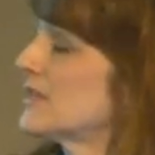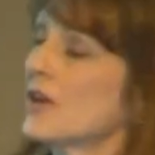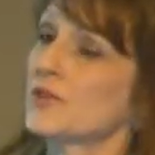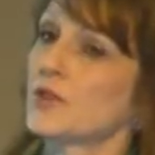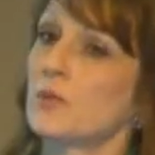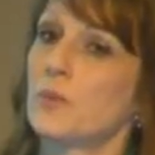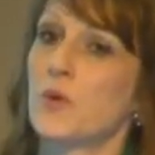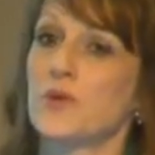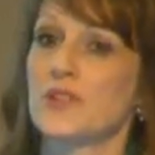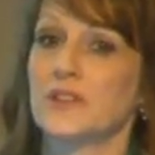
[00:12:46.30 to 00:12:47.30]
it's also
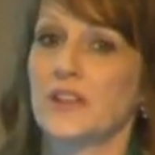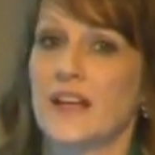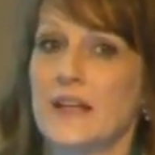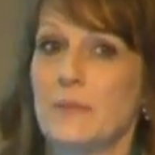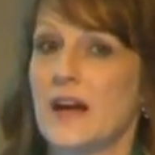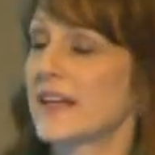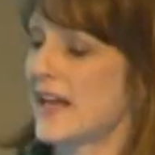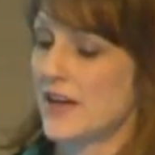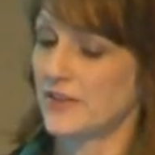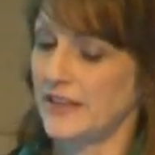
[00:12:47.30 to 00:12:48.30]
important to look at it by
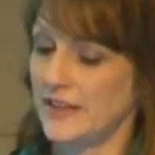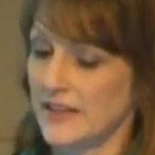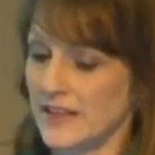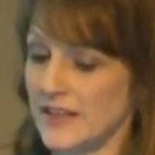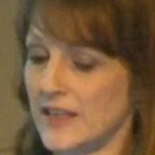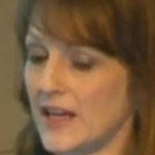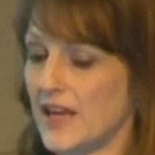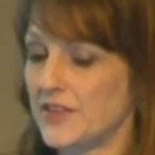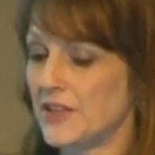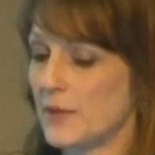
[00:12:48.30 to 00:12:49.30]
county.
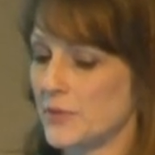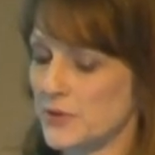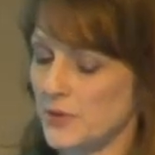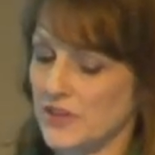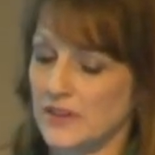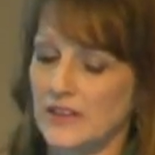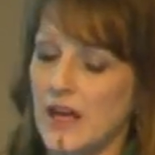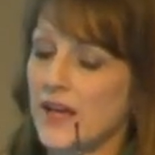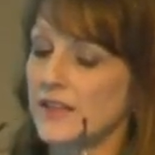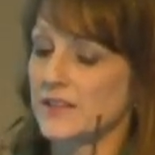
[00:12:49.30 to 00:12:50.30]
The numbers with the
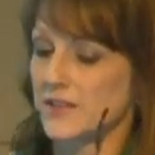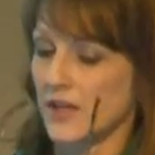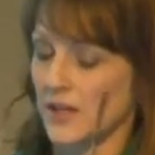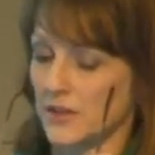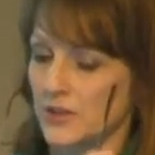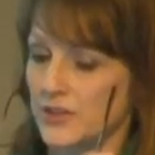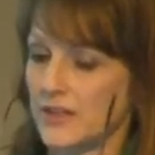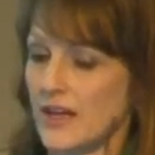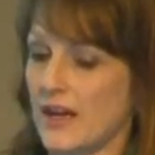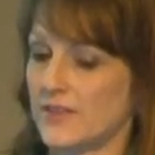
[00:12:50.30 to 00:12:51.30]
lightest colors
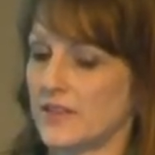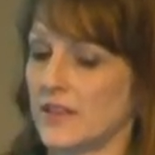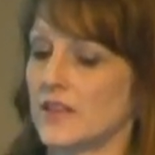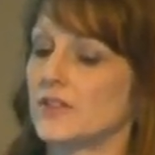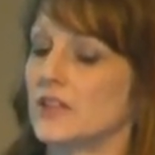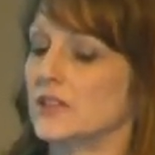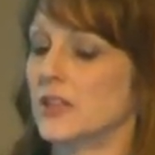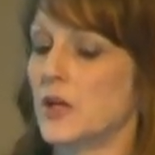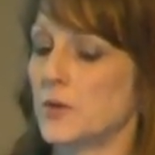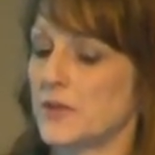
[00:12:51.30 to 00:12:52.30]
had the
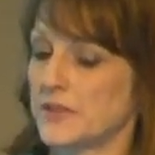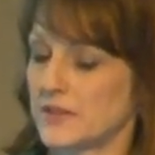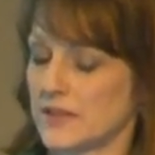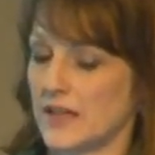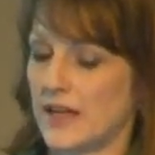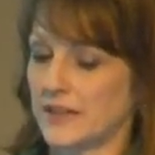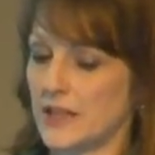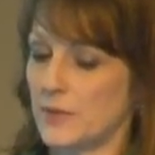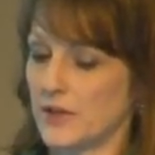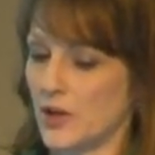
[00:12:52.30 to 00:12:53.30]
lowest
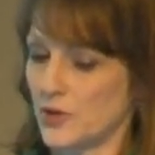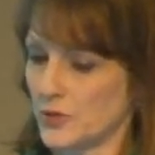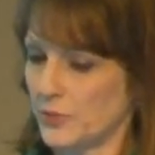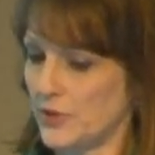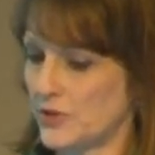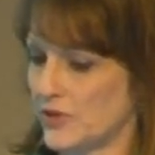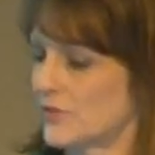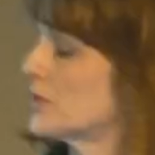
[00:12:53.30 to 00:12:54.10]
economic contribution